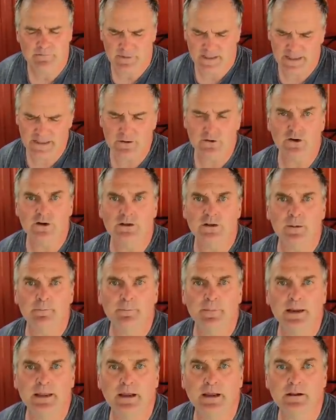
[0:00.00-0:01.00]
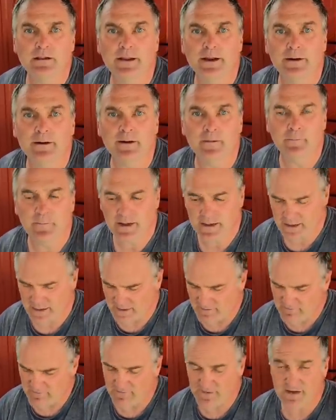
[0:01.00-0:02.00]
he looked up and he glared at me and
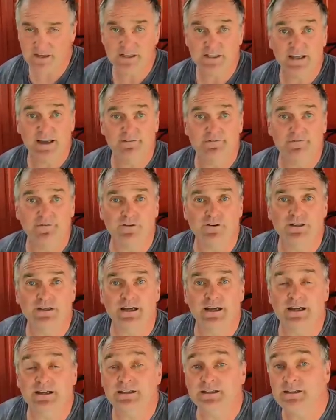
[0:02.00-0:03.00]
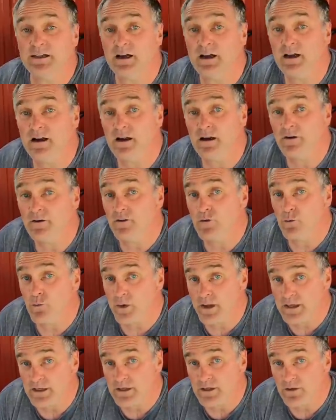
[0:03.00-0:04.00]
he finished that first ticket, stuck it under the
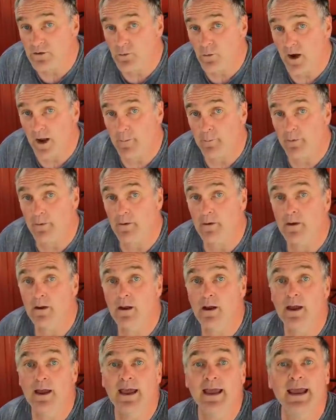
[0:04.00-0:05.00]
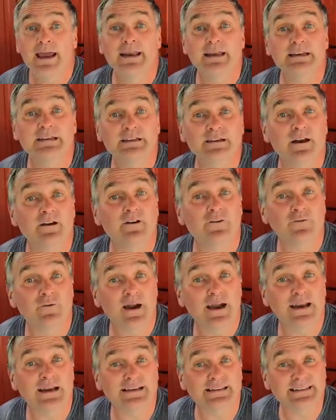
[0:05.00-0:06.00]
windshield wiper, and he started
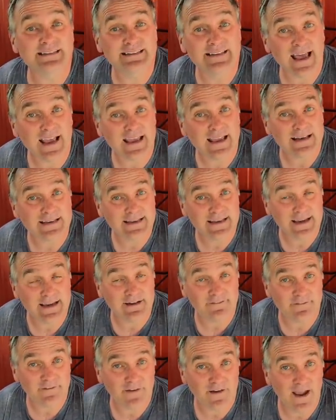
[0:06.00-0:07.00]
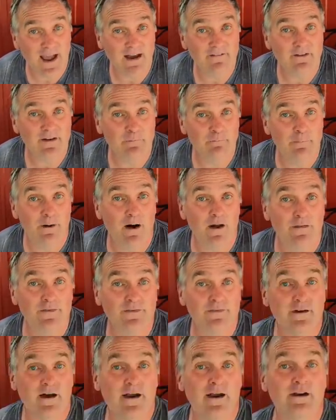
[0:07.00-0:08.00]
writing a second ticket for having
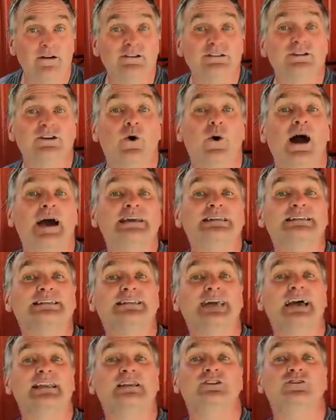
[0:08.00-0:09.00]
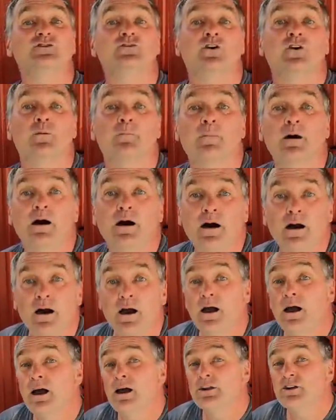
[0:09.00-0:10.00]
bald tires. So I said to him,
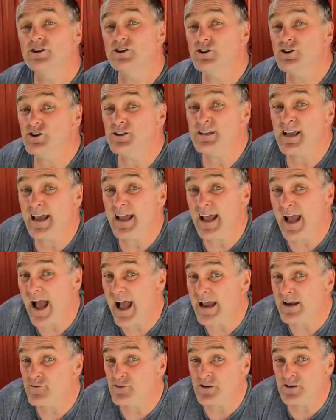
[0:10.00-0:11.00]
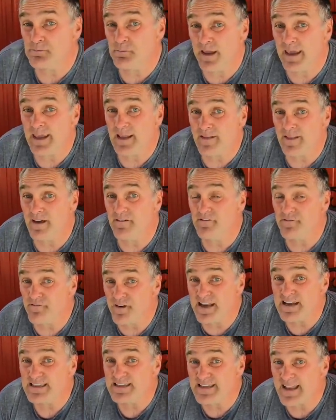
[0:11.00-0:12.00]
Does your psychiatrist make you lay
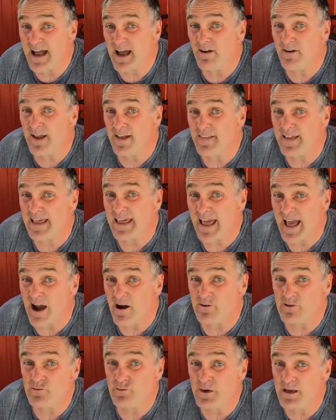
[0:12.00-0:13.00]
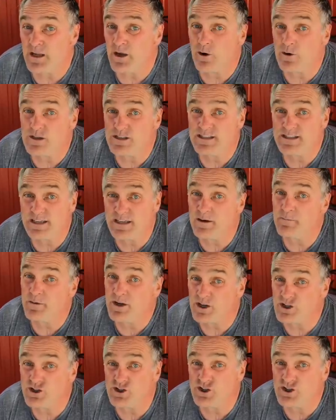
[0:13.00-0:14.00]
face down on the couch when you go to see him
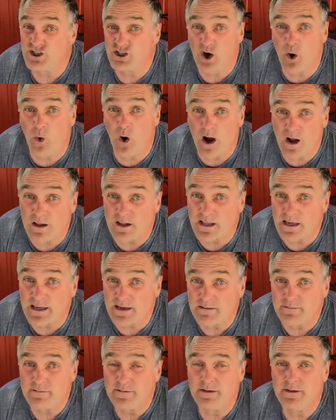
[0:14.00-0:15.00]
because you're so ugly?